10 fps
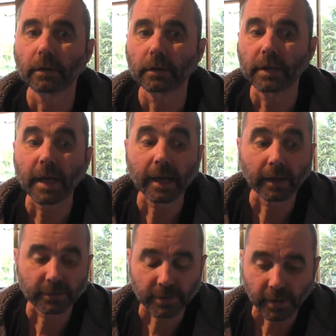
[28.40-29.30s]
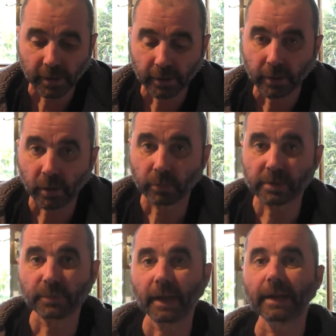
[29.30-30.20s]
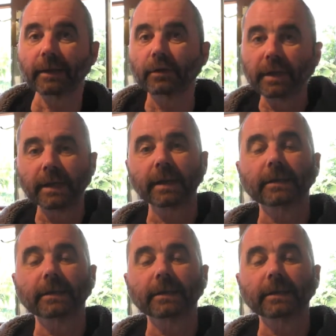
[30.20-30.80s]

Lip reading: Yeah, so I was planning on getting